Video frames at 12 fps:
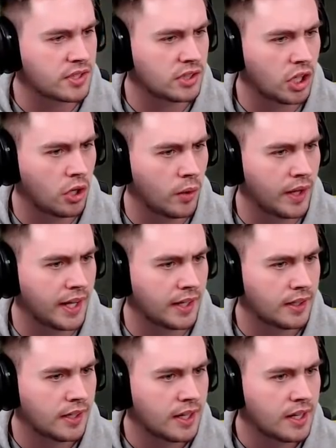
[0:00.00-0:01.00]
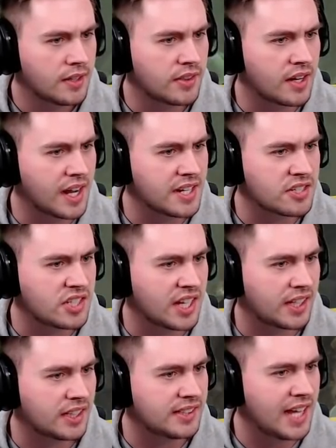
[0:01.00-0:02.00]
going. The knight is
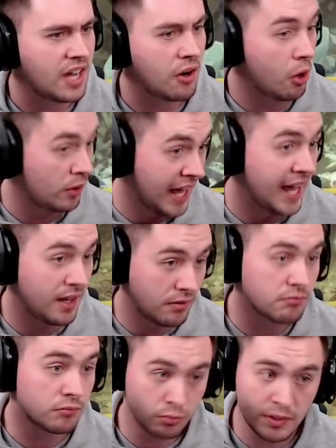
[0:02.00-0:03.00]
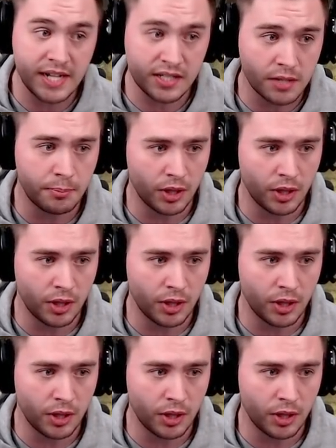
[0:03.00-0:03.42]
ticking down. Okay, reasonable